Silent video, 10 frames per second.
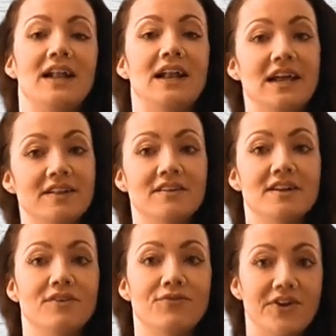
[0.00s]
Later in
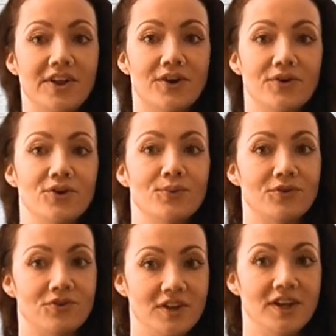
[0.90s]
this video you will
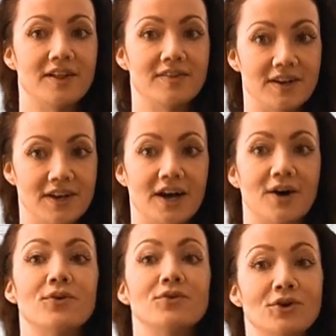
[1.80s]
see that the
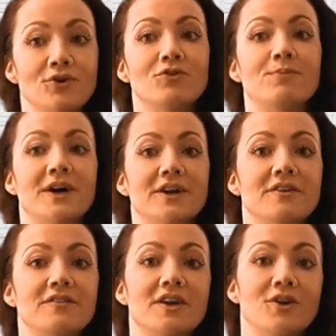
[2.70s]
now new
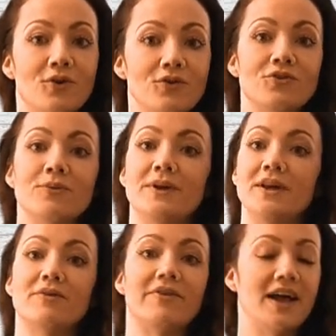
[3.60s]
SPYDrs can also
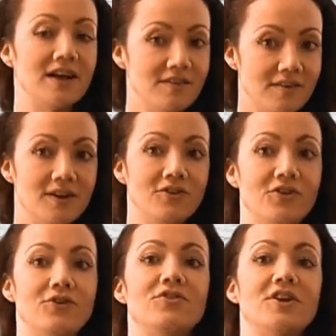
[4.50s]
be of excellent
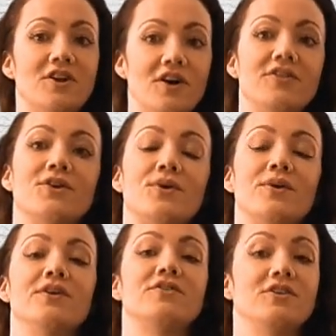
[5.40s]
use in other
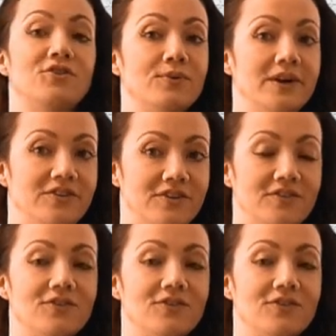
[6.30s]
growing situations.